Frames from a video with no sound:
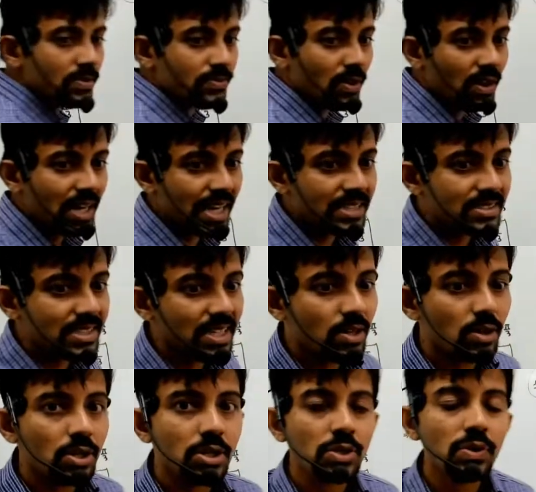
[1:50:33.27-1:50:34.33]
for x
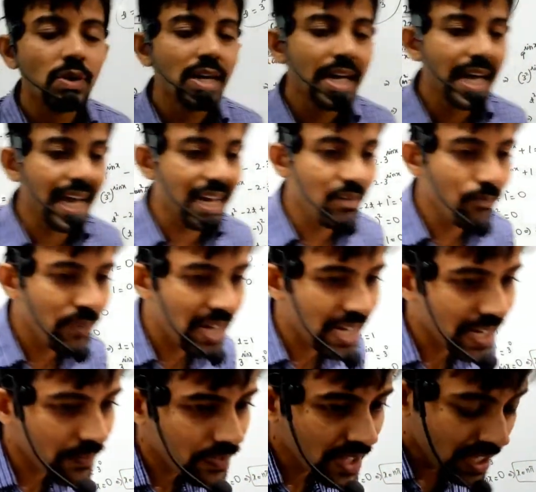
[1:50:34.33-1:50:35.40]
equal to n
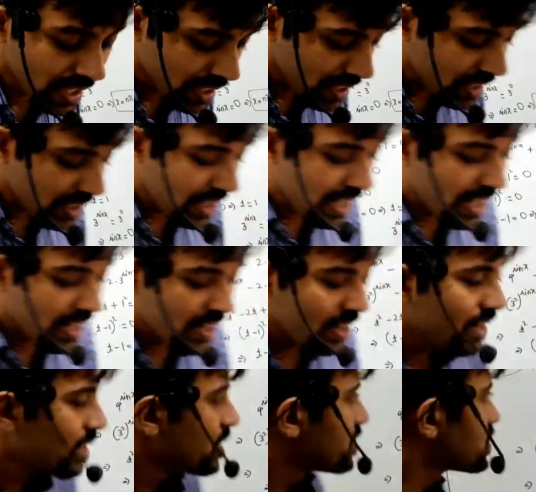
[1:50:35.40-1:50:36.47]
pi.
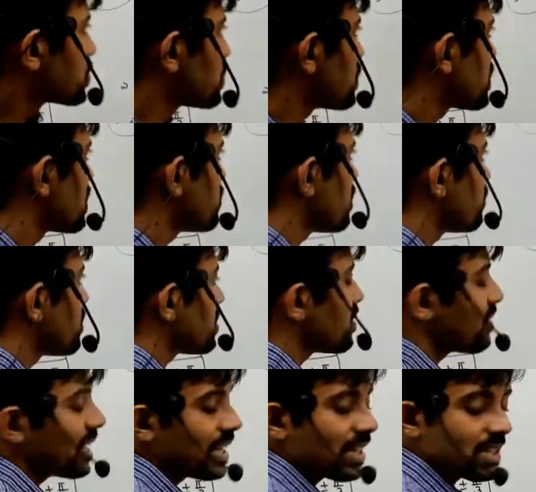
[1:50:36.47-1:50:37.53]
So remember,
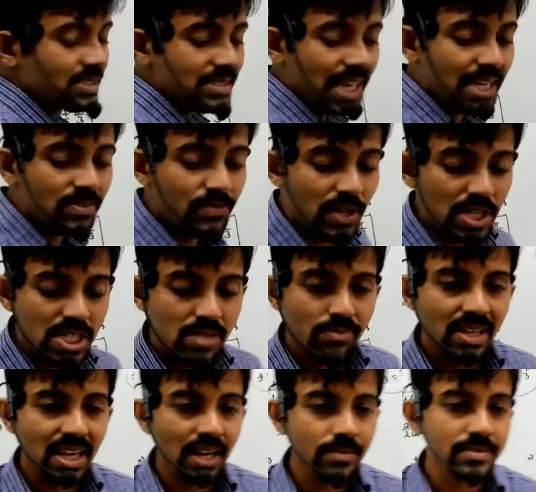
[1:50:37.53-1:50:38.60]
when does sin function
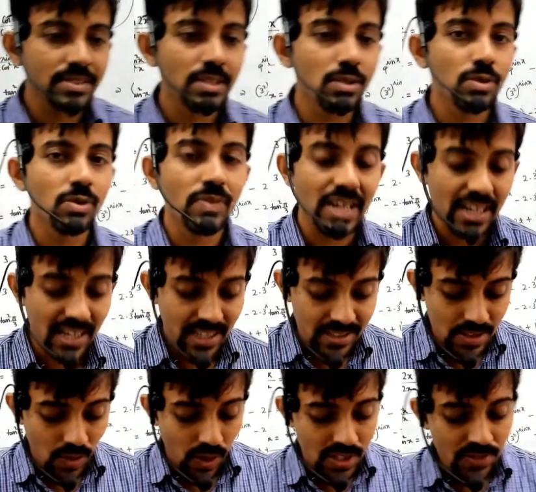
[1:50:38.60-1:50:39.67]
become 0? When does
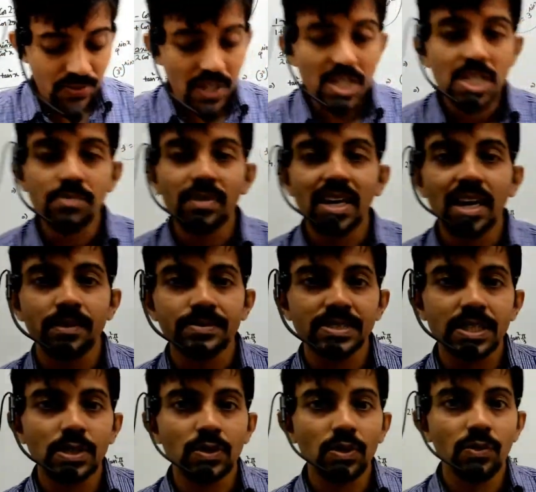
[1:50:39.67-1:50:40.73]
cos function become
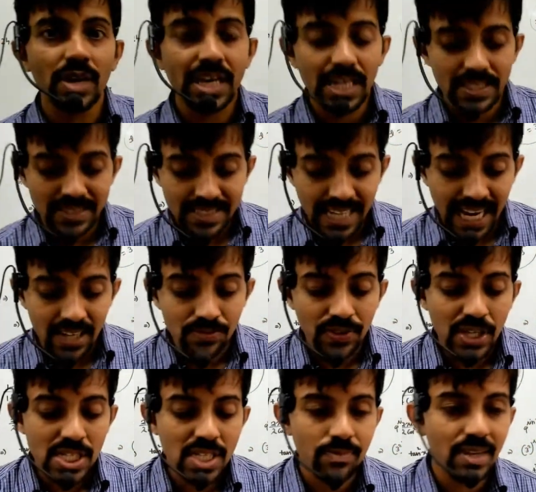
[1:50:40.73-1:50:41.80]
0? When does tan
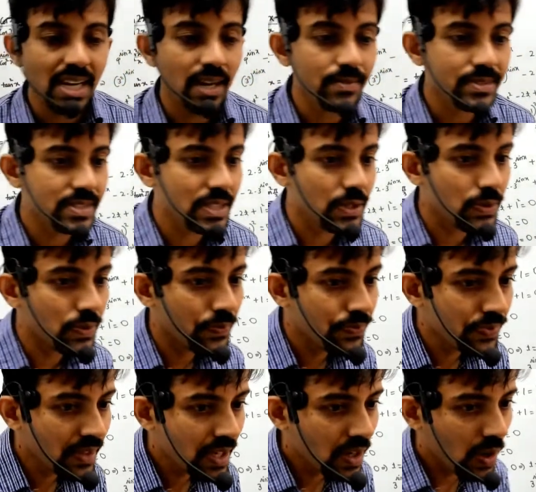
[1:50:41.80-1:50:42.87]
function become 0?
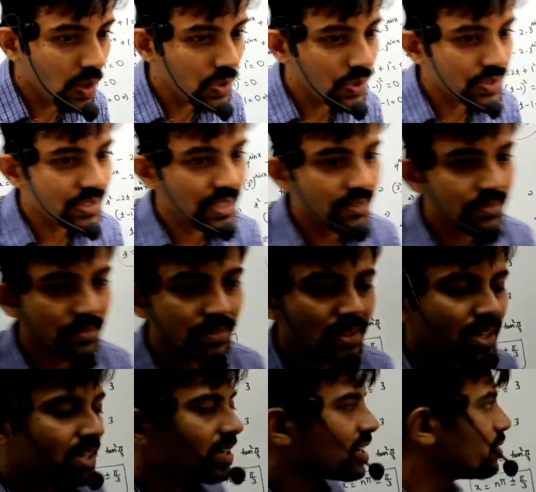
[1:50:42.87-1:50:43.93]
All those
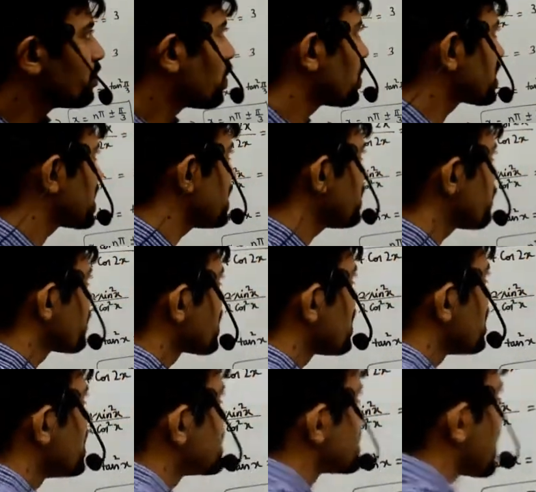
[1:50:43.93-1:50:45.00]
things important. Sin